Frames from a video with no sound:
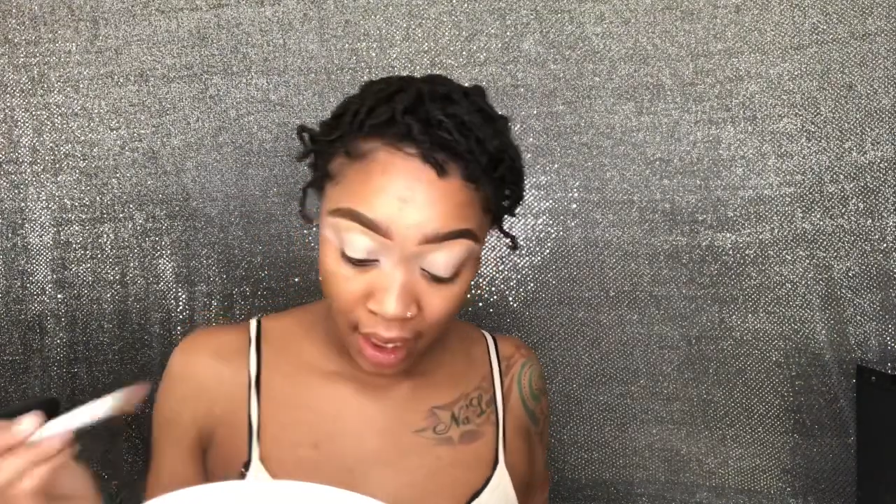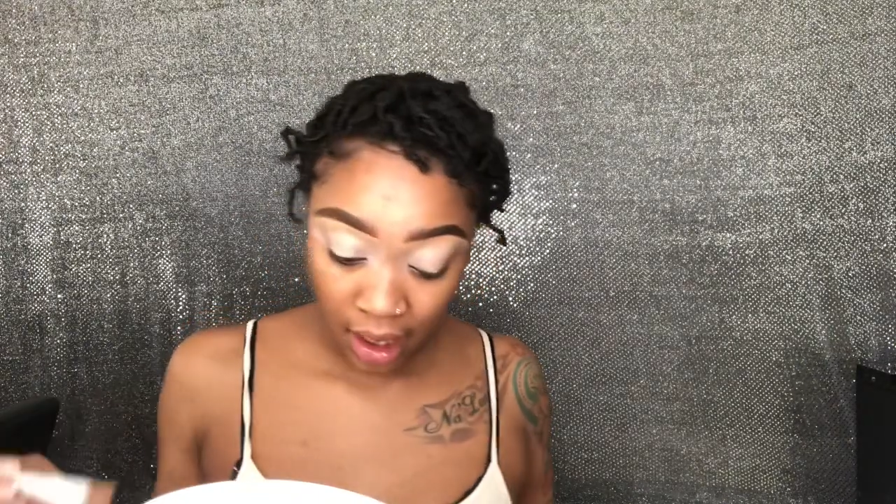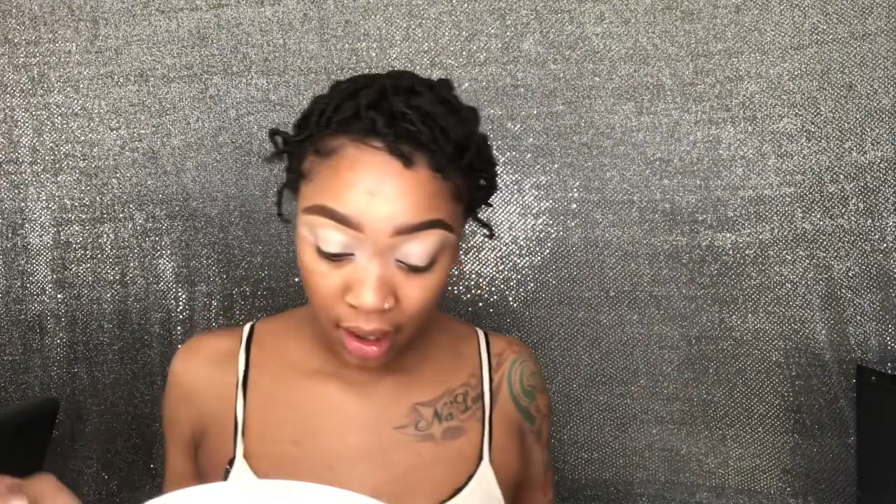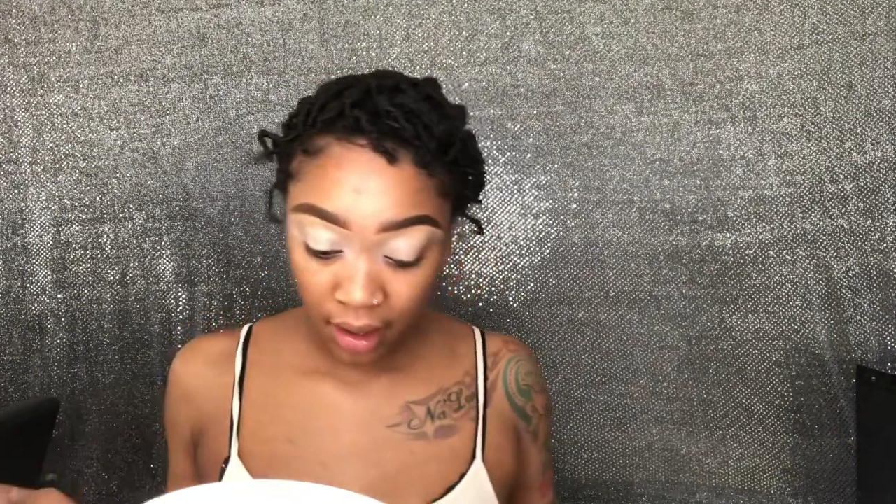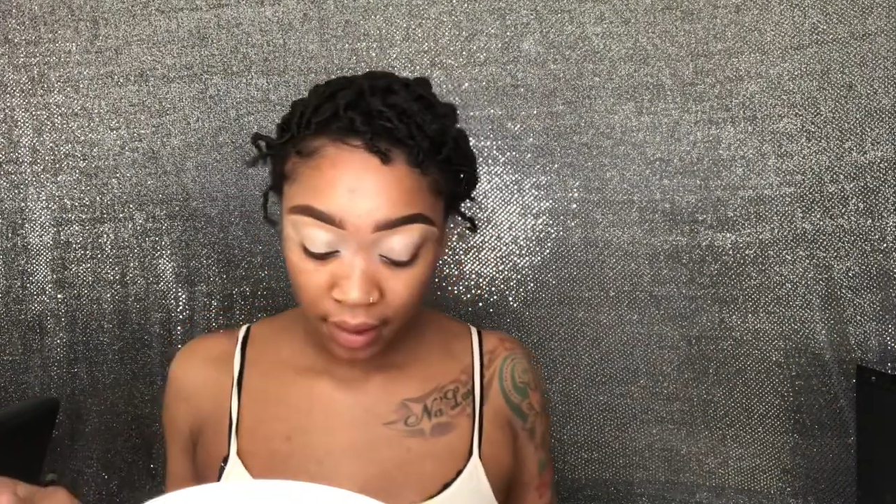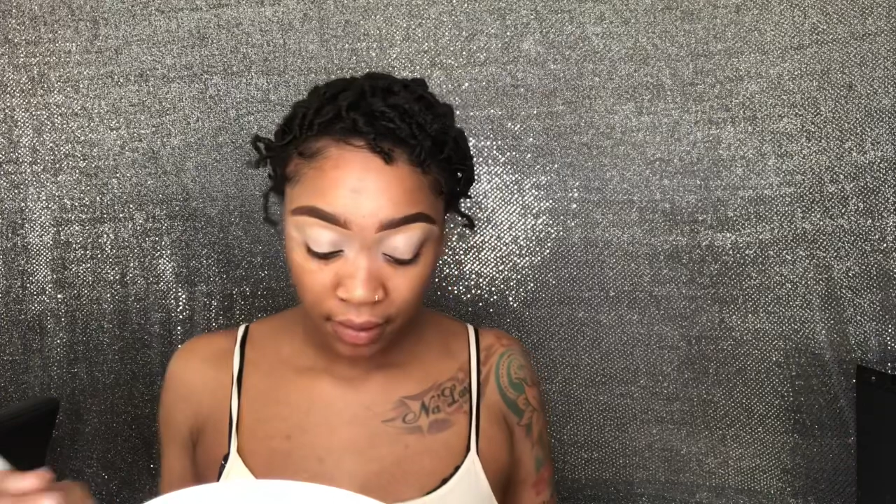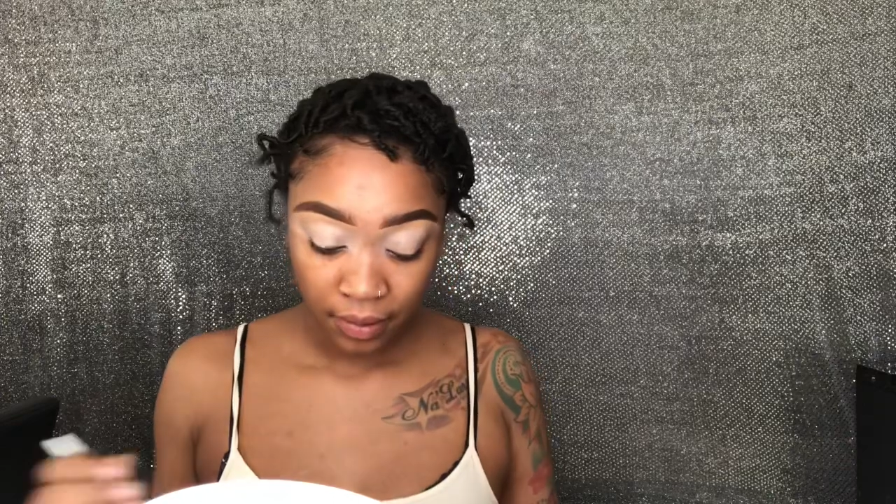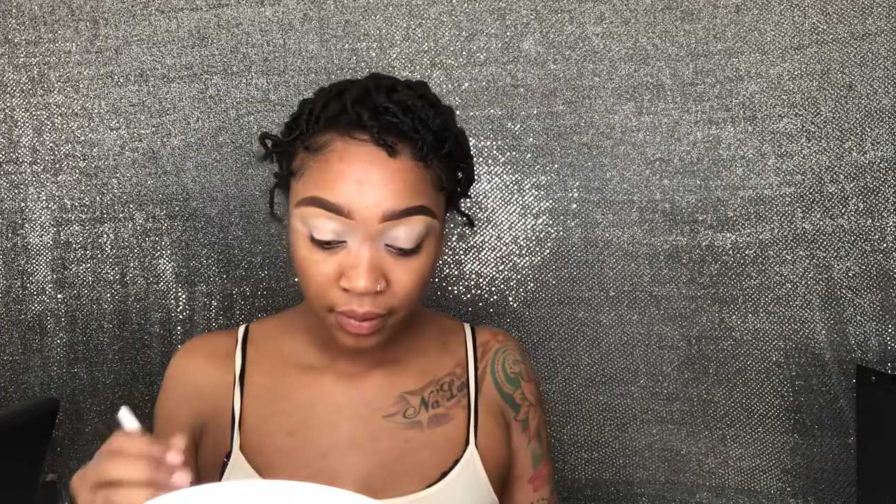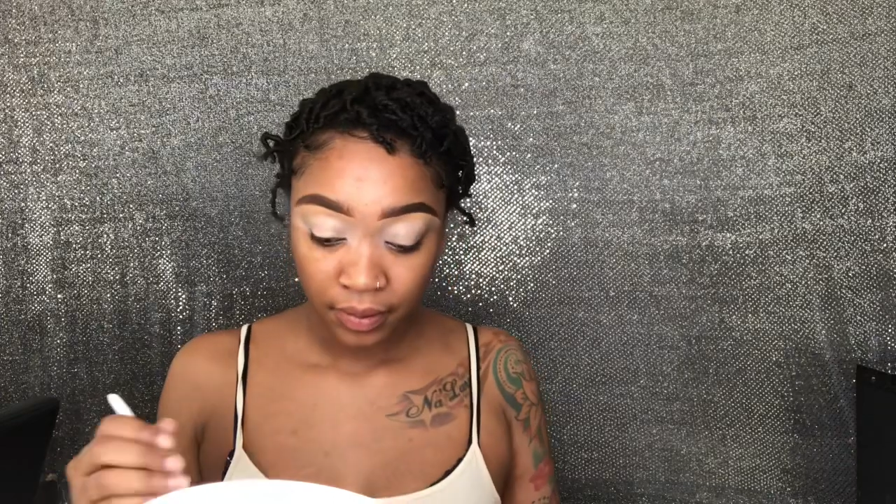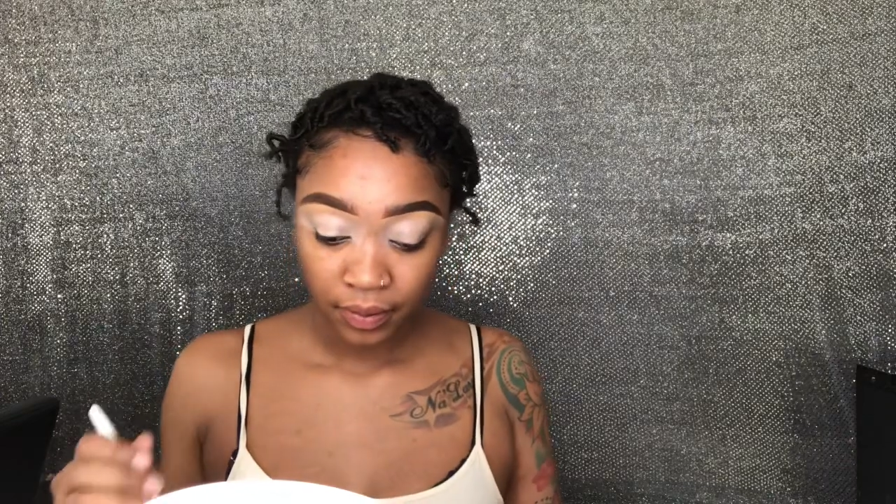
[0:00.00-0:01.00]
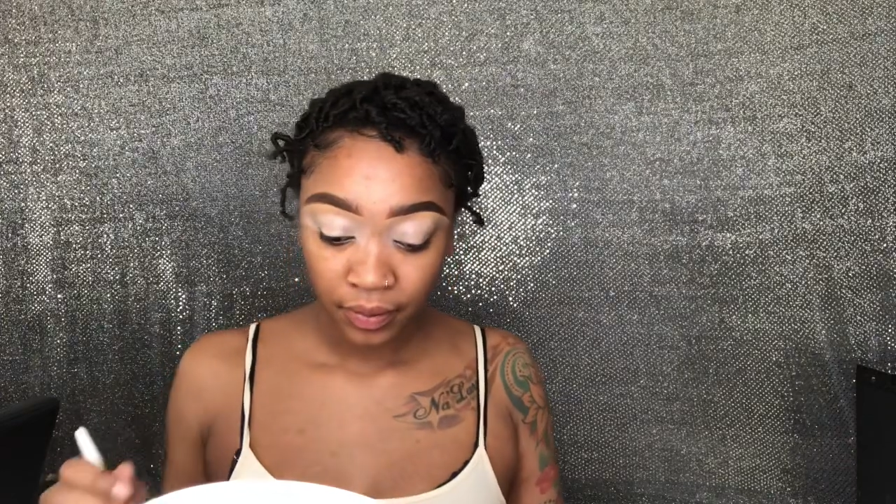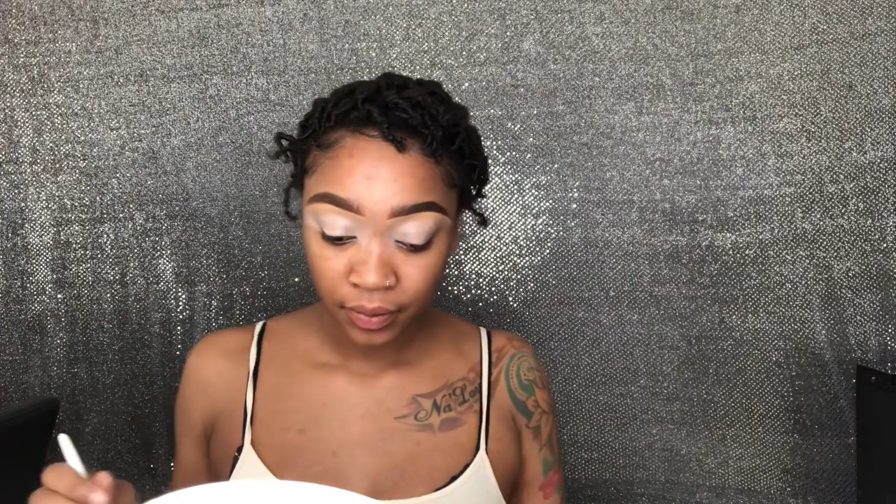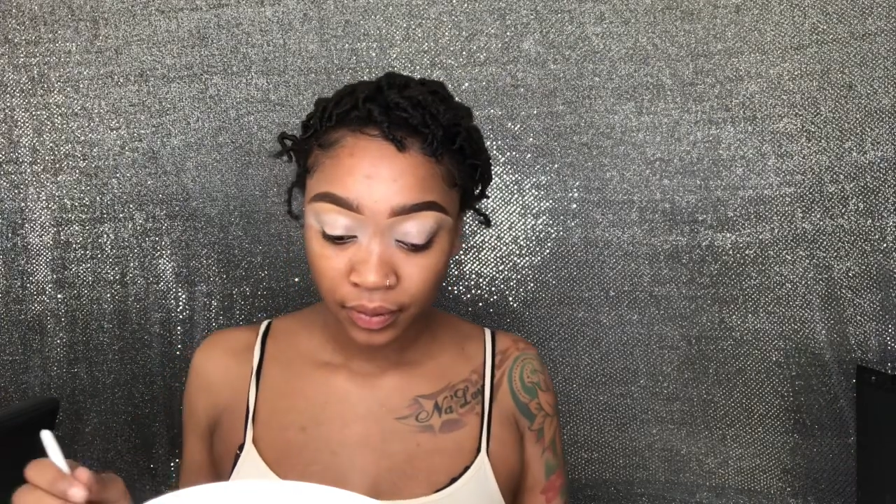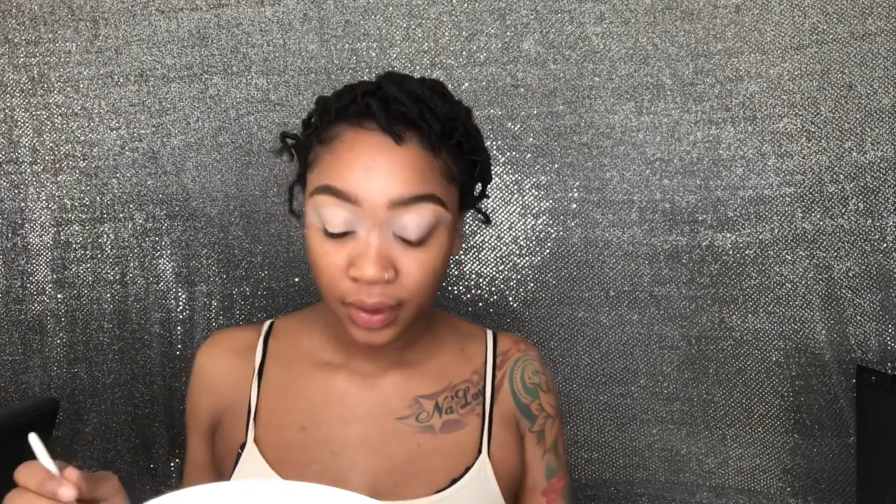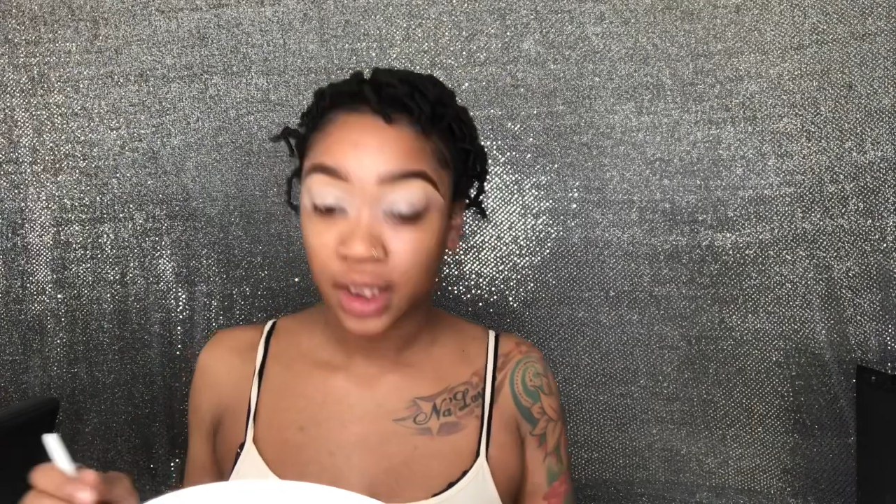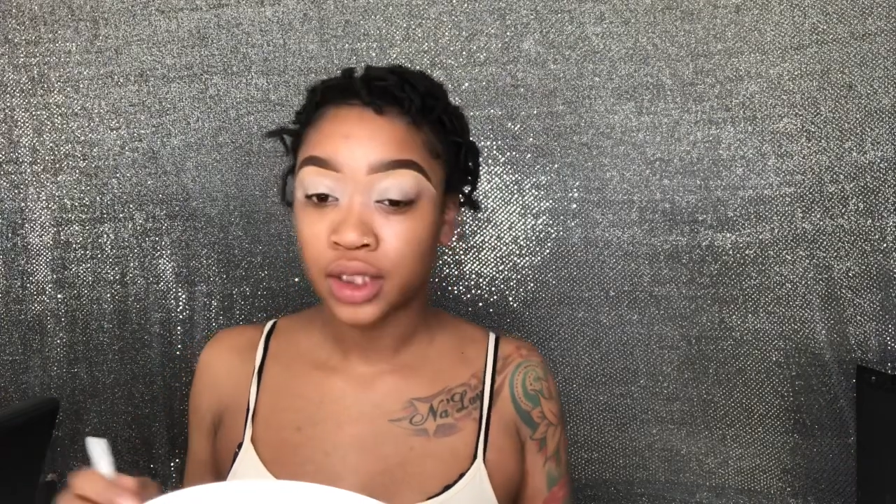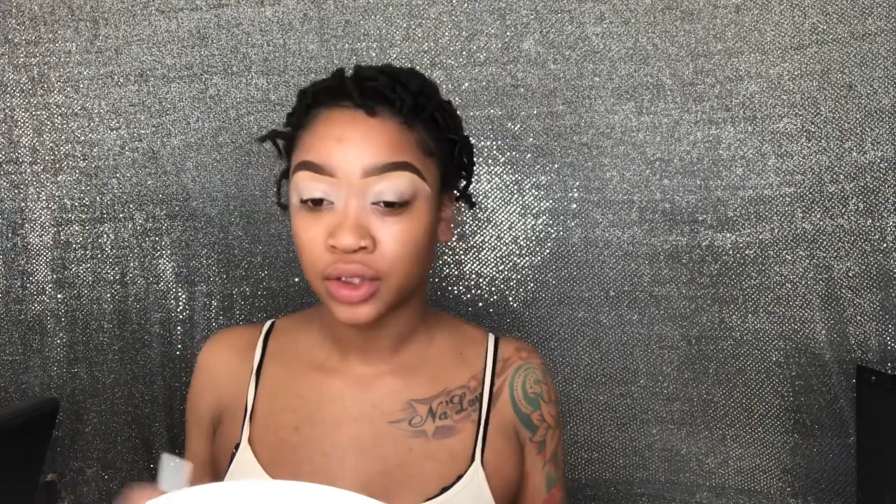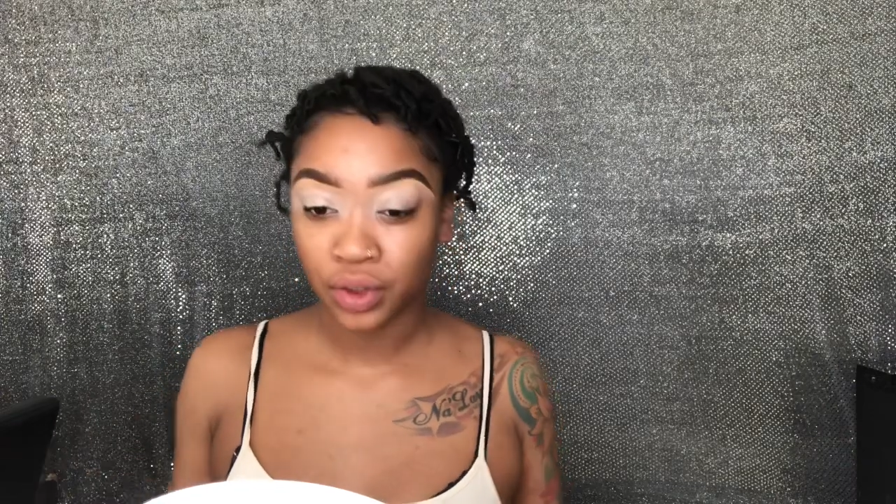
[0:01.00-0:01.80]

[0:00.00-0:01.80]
is